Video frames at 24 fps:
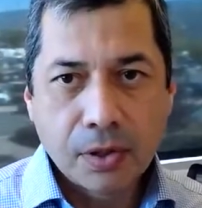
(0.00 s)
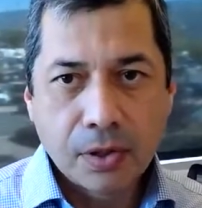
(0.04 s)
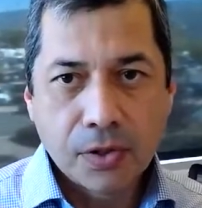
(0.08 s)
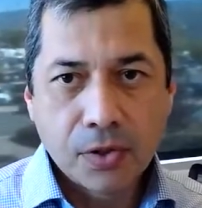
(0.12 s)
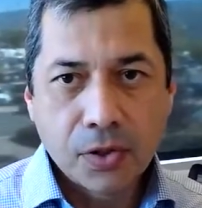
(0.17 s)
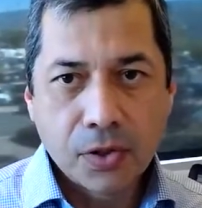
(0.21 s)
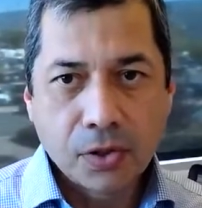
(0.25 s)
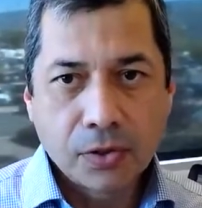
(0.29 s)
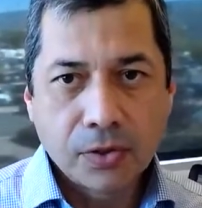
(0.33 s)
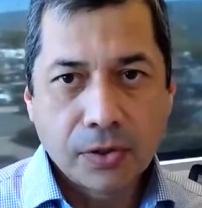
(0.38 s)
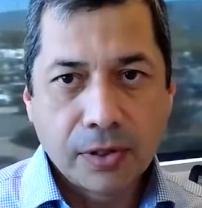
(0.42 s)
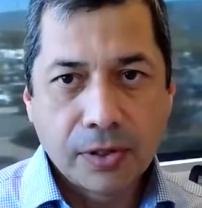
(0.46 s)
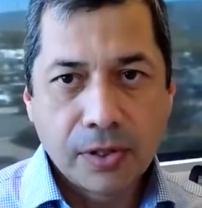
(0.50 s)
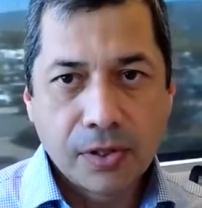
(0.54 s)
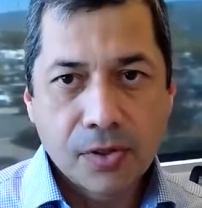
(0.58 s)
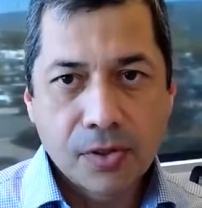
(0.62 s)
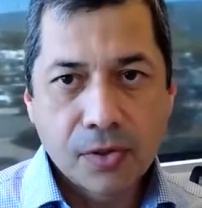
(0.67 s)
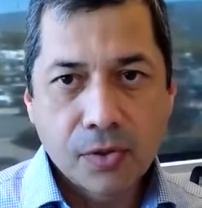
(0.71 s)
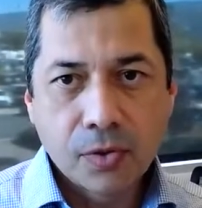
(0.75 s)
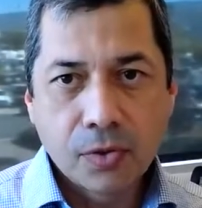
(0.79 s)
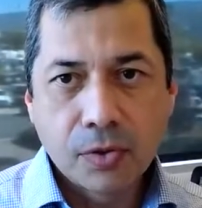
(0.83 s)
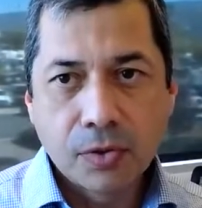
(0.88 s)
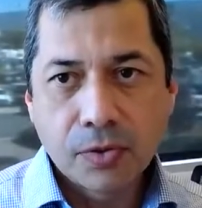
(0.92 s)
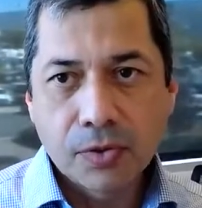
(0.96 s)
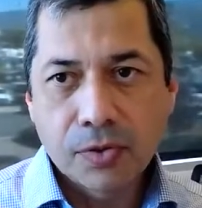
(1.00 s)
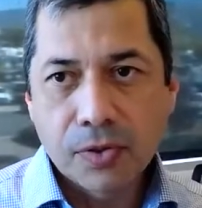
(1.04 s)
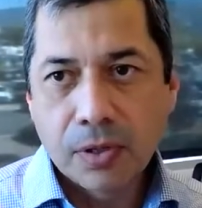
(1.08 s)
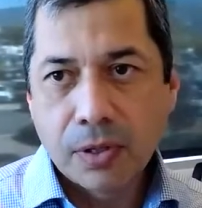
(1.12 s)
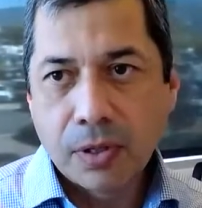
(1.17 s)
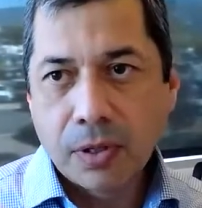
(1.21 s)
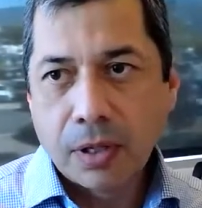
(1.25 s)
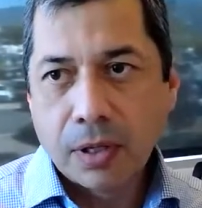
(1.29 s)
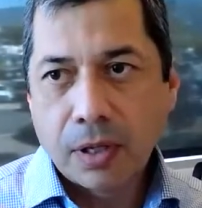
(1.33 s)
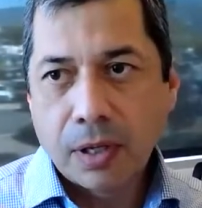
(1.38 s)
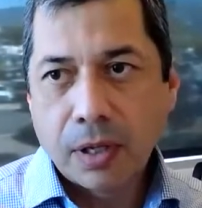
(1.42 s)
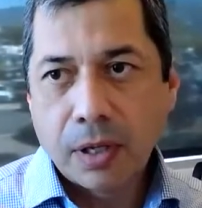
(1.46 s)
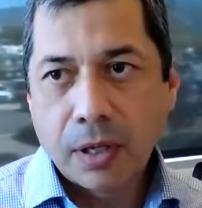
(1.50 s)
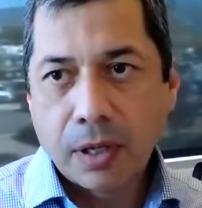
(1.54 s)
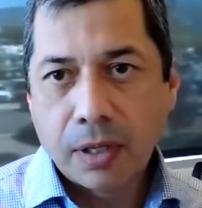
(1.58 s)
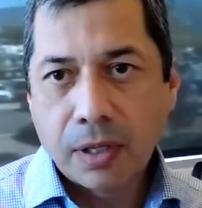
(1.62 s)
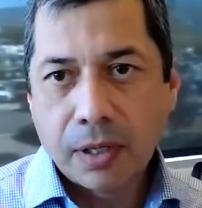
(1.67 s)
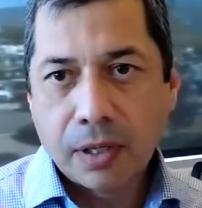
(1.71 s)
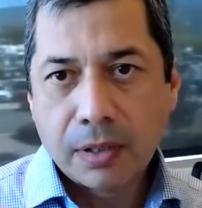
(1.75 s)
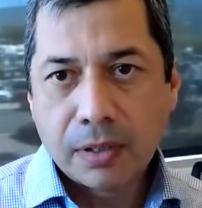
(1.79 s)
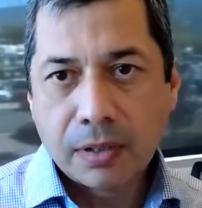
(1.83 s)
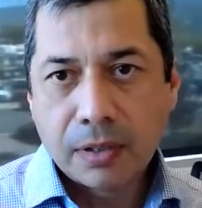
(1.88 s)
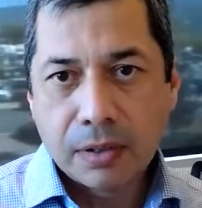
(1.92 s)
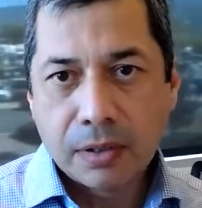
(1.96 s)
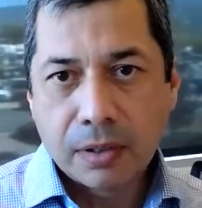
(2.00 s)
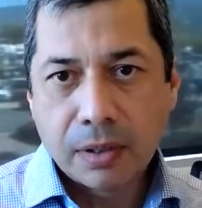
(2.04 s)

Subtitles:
children in schools, it